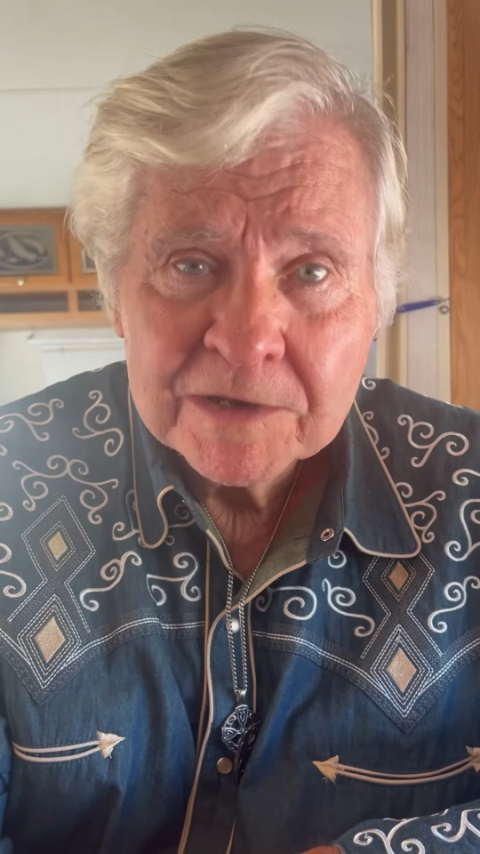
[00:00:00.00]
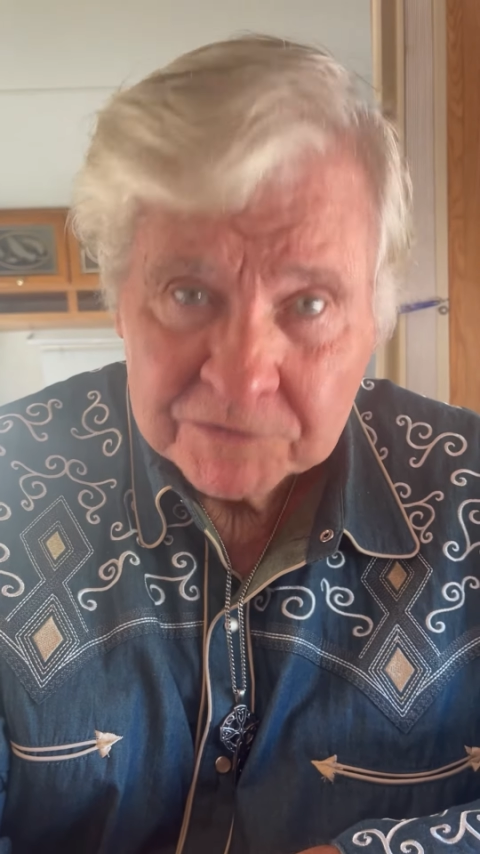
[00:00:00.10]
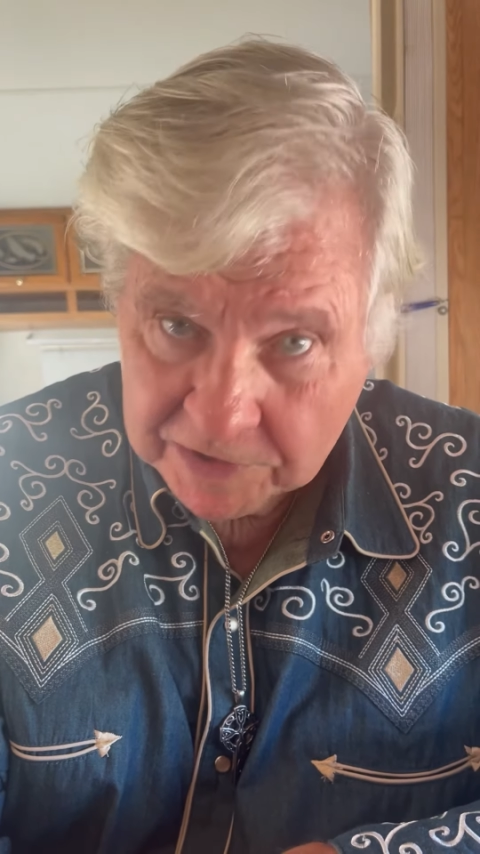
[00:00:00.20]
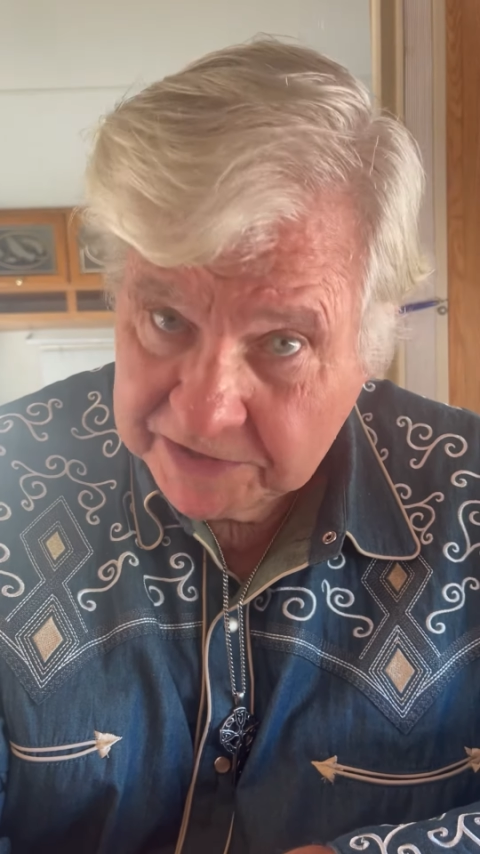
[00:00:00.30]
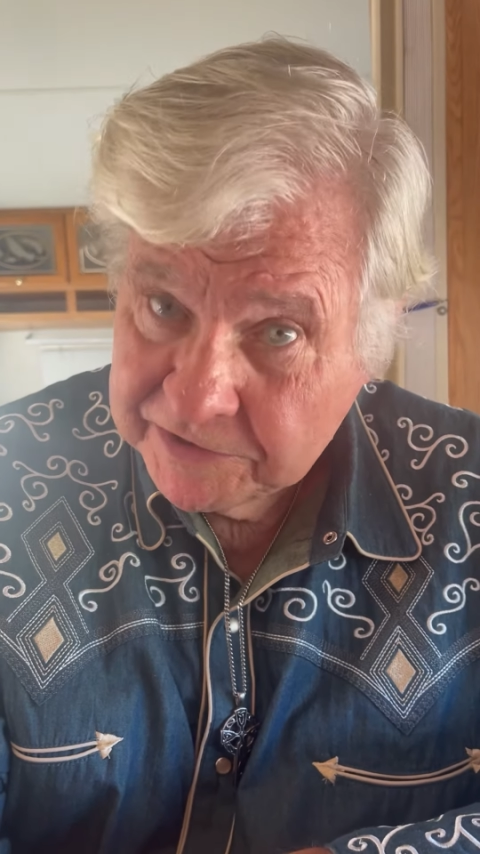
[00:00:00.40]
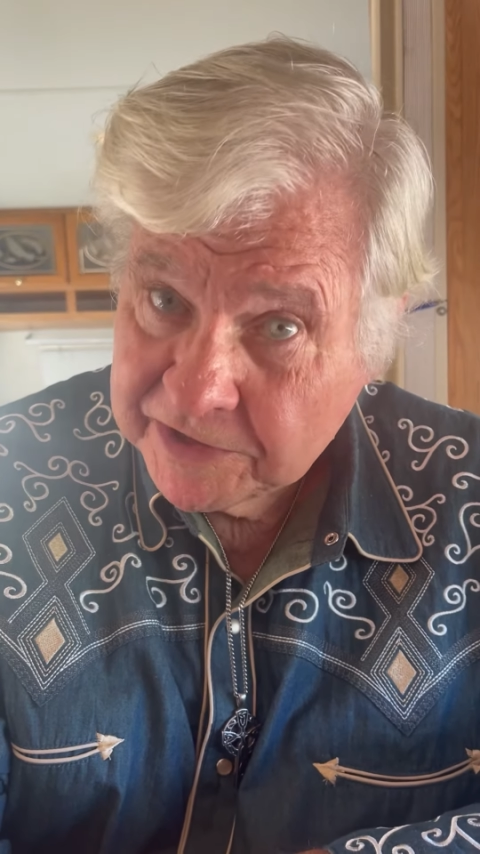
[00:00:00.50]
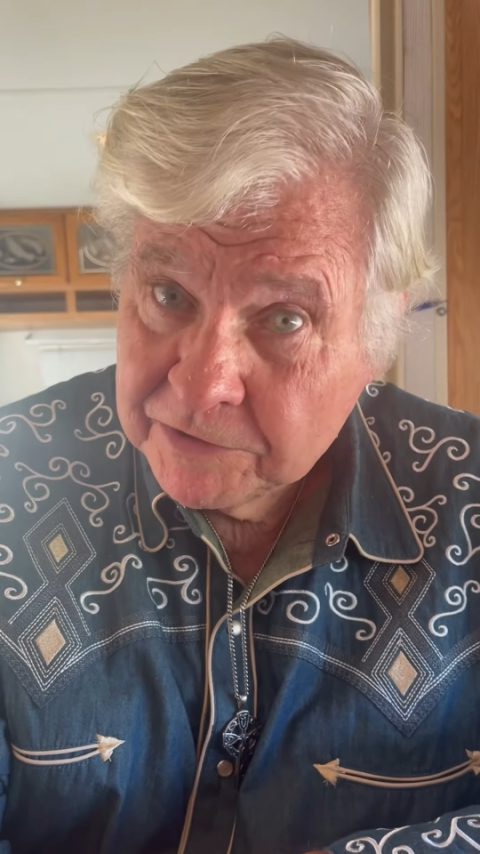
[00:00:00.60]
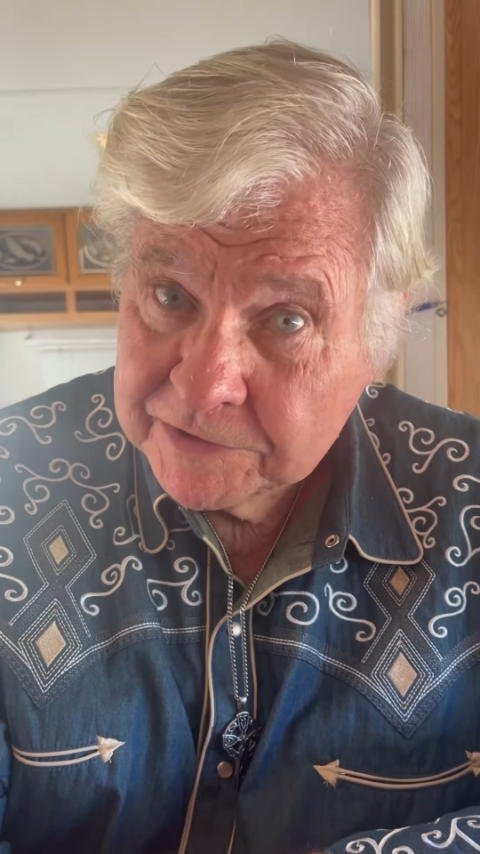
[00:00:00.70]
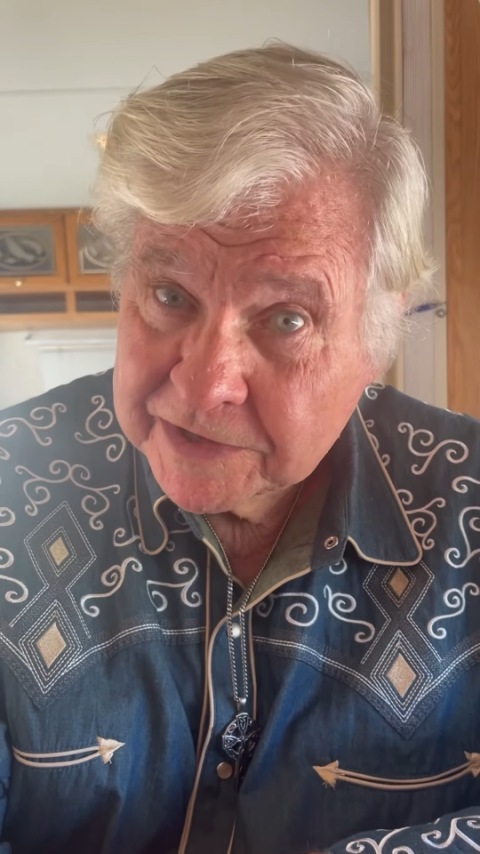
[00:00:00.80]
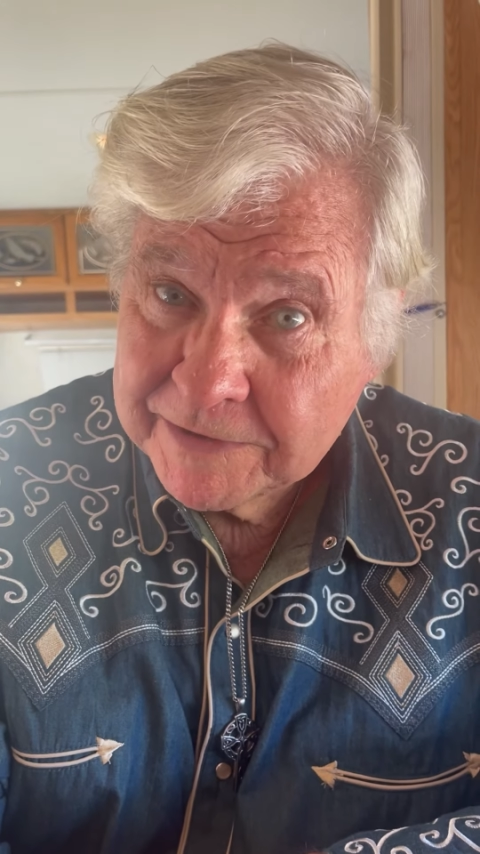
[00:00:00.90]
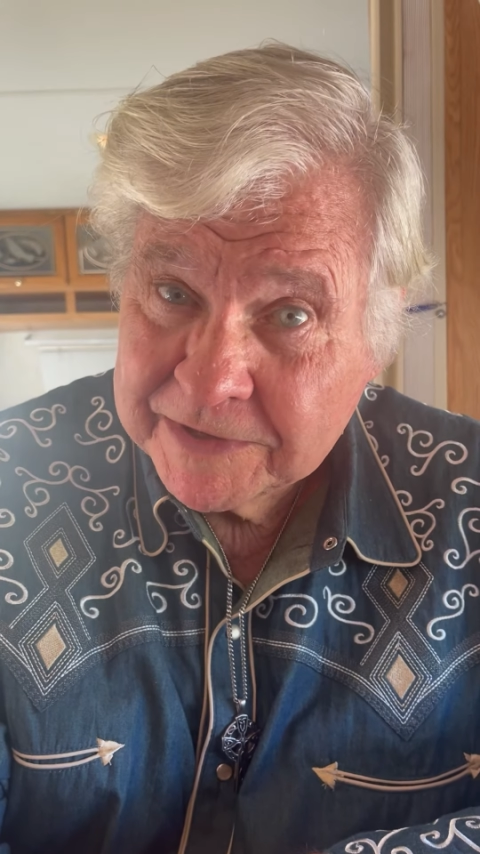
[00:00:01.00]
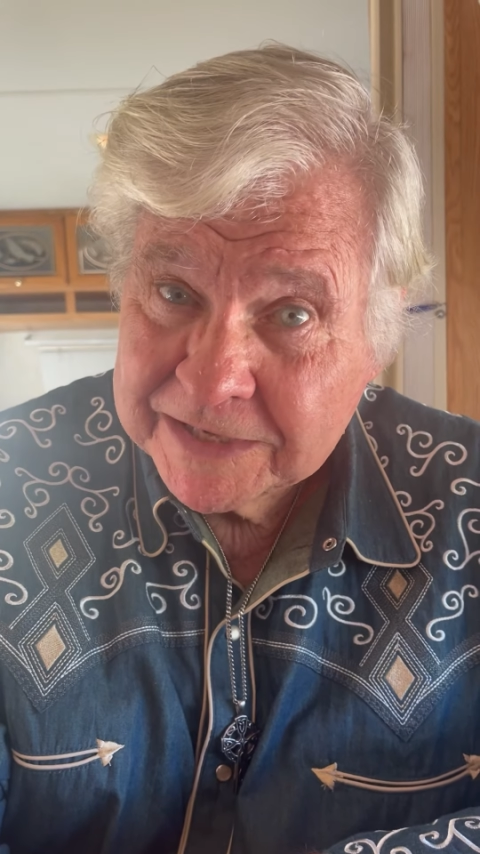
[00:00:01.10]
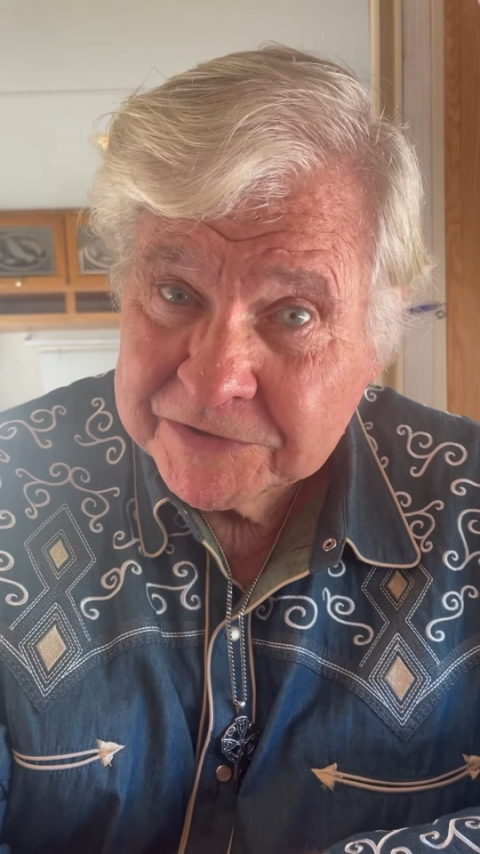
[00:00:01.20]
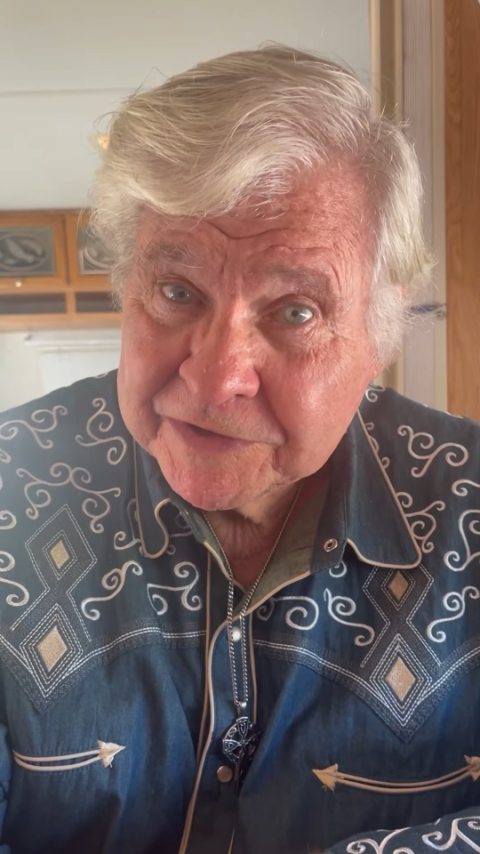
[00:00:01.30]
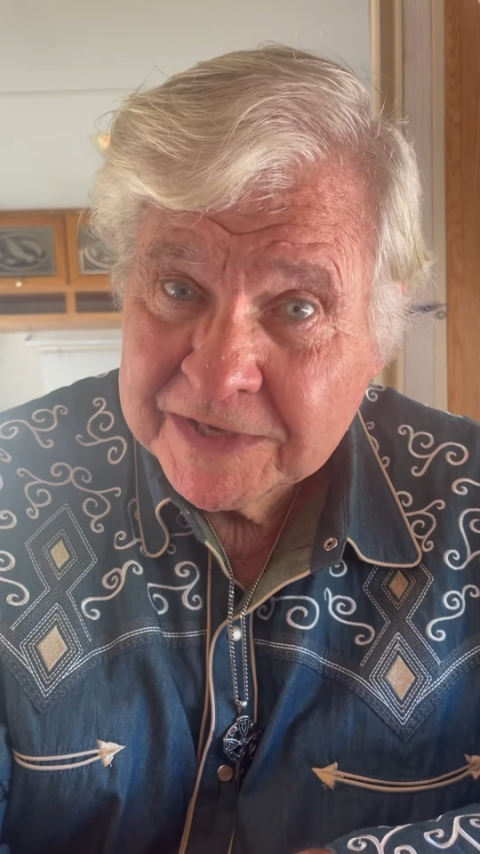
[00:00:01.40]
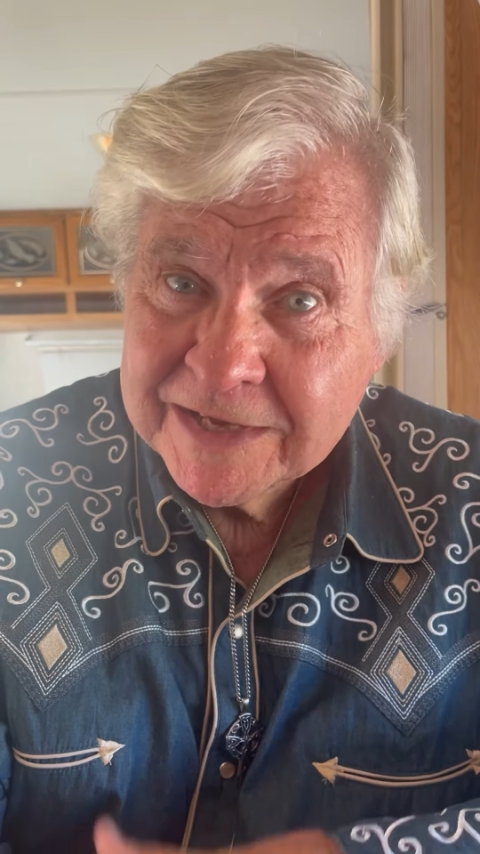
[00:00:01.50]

Crazy Cooter coming at you.